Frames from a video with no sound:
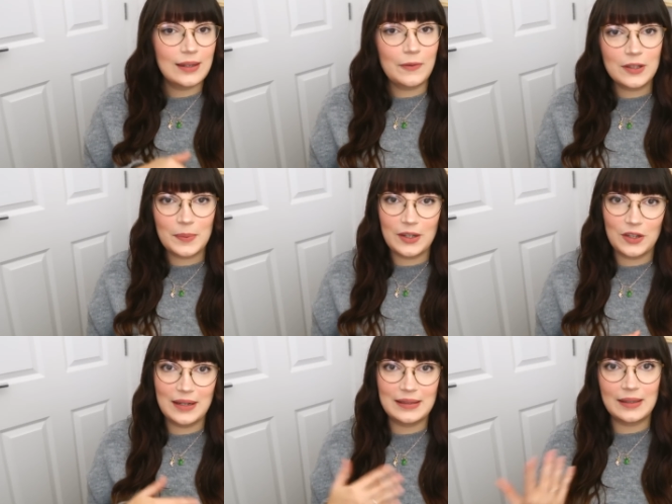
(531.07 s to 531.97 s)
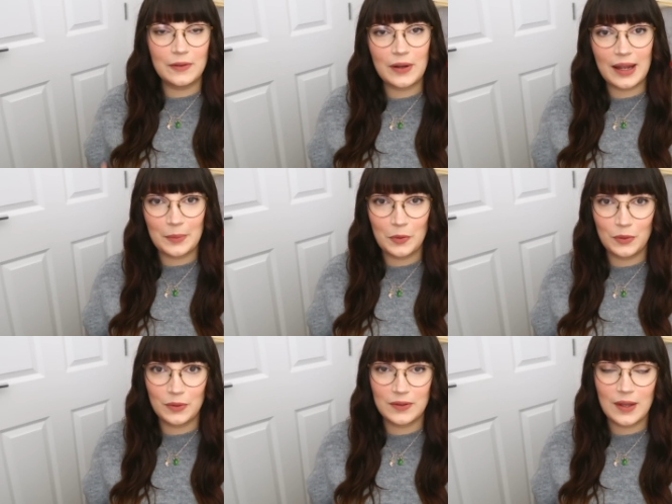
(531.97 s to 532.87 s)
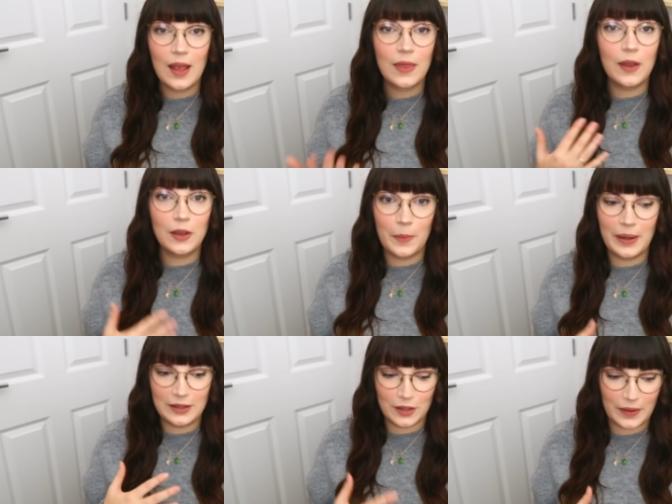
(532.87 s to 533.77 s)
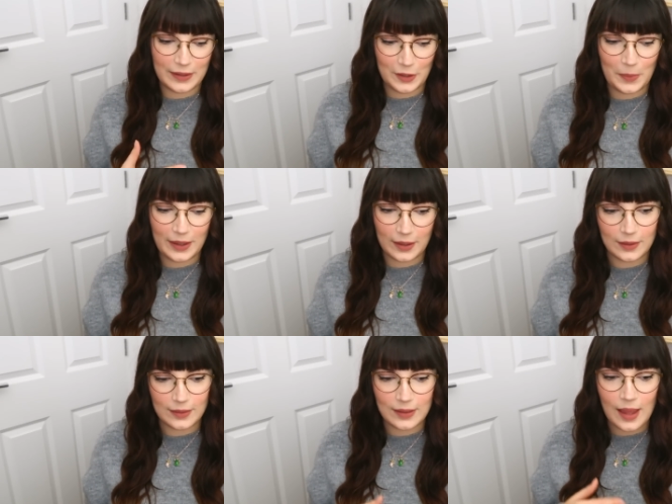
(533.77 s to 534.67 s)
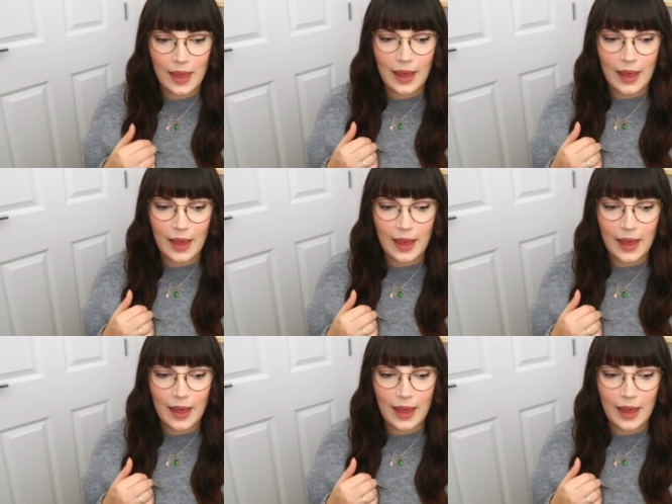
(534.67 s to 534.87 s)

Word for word: different species and different animals that are coming into the rescue, because